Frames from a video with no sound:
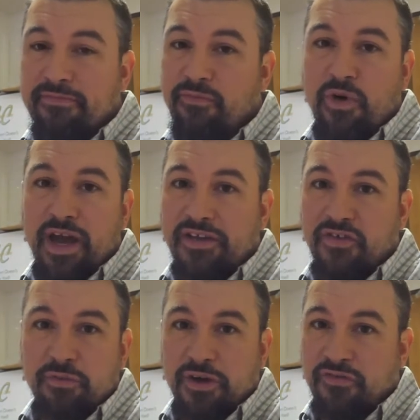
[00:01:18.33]
way
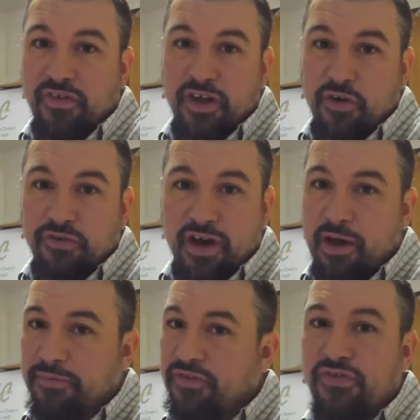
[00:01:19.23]
too much video
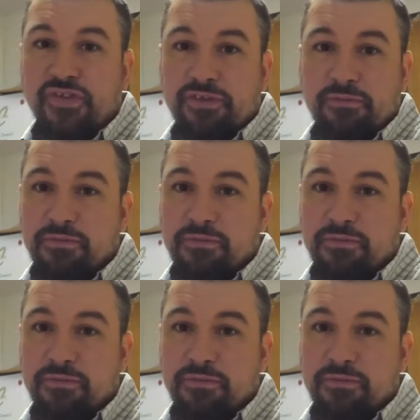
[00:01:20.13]
time just to